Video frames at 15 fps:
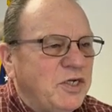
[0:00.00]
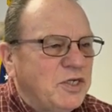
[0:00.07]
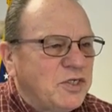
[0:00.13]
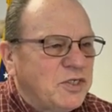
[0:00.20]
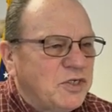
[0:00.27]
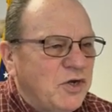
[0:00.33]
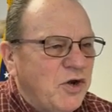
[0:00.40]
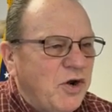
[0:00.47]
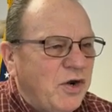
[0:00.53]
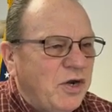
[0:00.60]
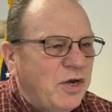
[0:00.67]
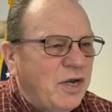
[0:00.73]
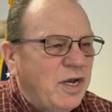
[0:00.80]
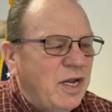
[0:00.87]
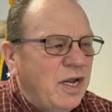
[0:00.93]
to
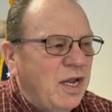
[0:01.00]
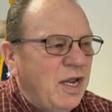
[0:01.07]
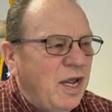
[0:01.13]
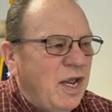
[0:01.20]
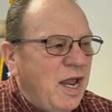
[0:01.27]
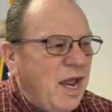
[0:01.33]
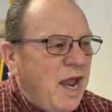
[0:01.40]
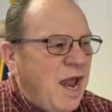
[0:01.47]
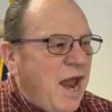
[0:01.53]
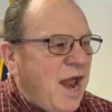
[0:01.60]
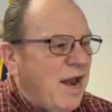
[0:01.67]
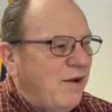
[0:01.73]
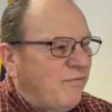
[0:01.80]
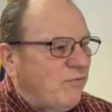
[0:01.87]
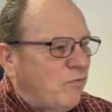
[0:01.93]
discern.
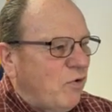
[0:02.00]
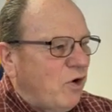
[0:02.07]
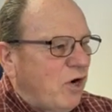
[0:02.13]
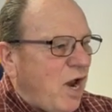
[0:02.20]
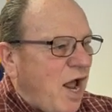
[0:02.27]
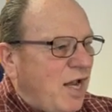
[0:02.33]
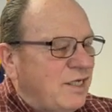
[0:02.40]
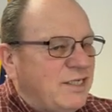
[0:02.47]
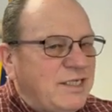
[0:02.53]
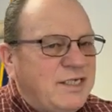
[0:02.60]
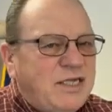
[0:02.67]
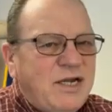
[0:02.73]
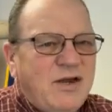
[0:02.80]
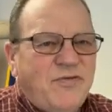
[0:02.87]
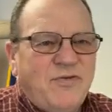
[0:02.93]
And if you're not
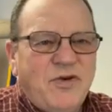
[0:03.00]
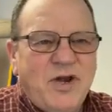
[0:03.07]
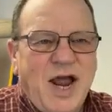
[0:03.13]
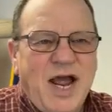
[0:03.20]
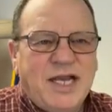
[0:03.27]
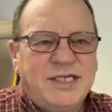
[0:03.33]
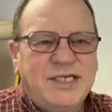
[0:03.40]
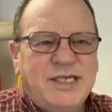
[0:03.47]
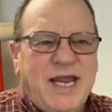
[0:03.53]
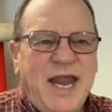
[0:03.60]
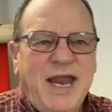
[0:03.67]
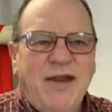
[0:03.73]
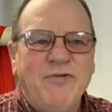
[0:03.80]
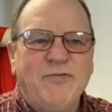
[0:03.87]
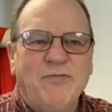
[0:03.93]

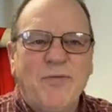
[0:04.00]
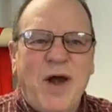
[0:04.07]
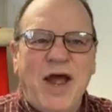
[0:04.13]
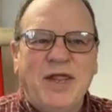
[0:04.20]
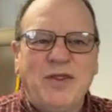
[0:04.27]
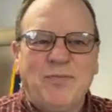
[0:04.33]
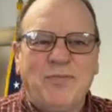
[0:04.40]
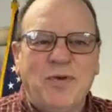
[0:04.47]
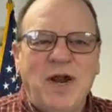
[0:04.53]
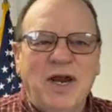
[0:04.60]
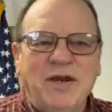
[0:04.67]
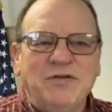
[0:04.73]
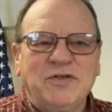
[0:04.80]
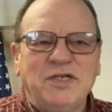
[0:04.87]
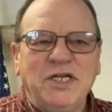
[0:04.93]
saved by the
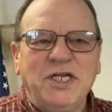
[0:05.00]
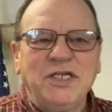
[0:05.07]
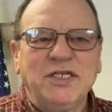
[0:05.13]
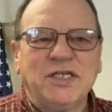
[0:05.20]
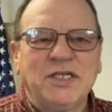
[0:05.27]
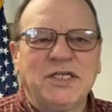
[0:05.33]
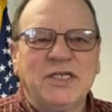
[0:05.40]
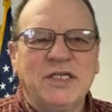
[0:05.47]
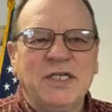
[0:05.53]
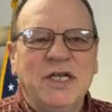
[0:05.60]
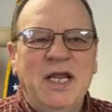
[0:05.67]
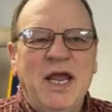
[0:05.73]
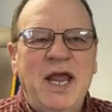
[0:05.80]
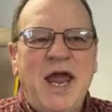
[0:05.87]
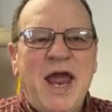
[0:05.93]
blood of Jesus
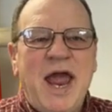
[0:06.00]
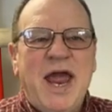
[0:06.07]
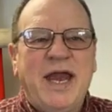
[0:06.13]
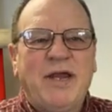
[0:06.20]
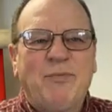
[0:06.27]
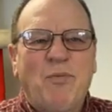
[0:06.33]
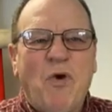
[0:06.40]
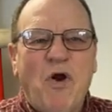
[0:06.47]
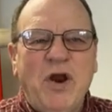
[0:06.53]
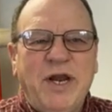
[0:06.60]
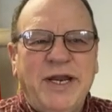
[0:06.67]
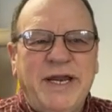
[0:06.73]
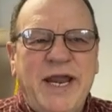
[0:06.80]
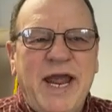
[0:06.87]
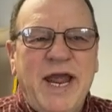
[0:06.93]
and
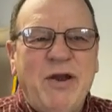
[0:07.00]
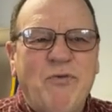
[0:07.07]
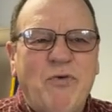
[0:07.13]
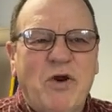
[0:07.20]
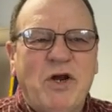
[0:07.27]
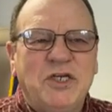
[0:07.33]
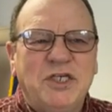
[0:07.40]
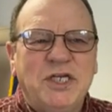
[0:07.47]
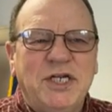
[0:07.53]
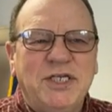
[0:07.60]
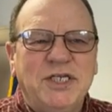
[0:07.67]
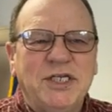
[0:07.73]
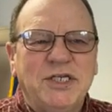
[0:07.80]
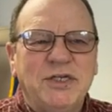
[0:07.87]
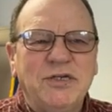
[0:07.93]
born again where
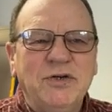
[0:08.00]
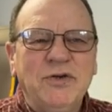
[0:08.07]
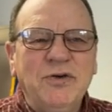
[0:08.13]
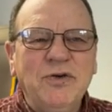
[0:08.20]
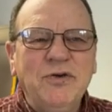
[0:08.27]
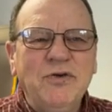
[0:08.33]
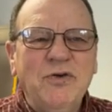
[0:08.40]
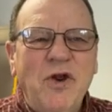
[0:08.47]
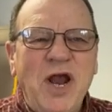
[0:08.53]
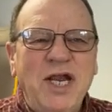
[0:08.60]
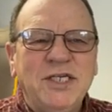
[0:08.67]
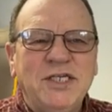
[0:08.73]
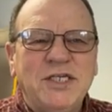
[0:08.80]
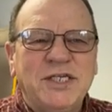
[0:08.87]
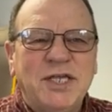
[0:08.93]
Jesus
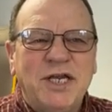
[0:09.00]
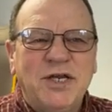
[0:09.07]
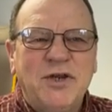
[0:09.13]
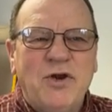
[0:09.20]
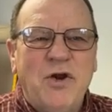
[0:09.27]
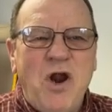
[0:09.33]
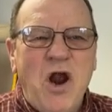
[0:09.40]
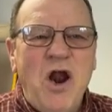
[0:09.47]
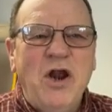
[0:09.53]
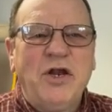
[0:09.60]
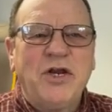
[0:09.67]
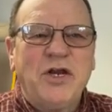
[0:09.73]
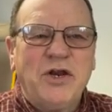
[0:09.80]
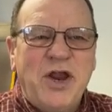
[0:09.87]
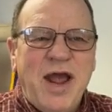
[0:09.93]
Christ is in your
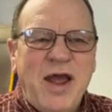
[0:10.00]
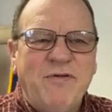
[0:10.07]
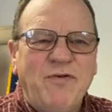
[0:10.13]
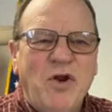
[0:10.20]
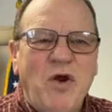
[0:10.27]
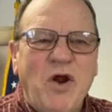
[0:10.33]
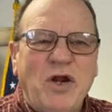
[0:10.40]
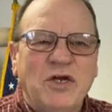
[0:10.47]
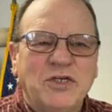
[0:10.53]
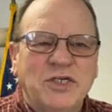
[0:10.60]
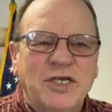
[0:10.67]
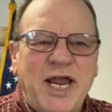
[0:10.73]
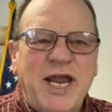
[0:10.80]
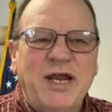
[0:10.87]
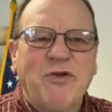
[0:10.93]
heart, you have no
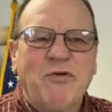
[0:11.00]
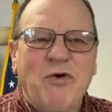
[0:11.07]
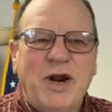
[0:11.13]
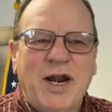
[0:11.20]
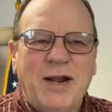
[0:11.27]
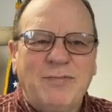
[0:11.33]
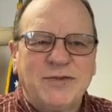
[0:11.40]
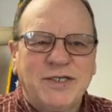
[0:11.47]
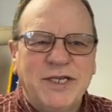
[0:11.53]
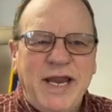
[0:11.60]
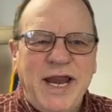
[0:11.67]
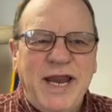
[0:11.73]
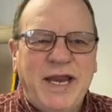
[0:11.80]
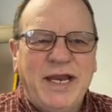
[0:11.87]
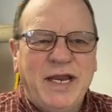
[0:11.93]
understanding of what I'm
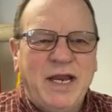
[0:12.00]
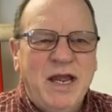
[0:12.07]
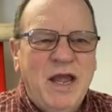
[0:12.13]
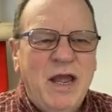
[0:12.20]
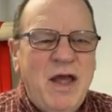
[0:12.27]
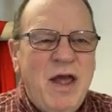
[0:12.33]
saying.